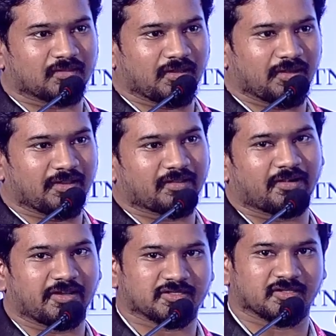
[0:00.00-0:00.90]
the
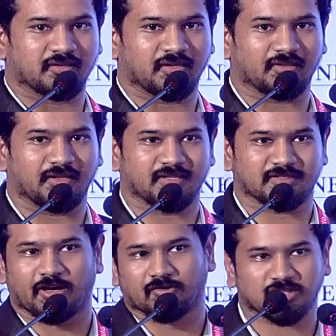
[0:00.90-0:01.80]
degradation in the
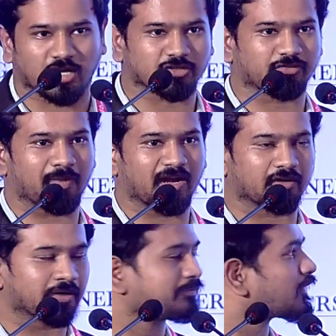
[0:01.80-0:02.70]
state of charge of your battery.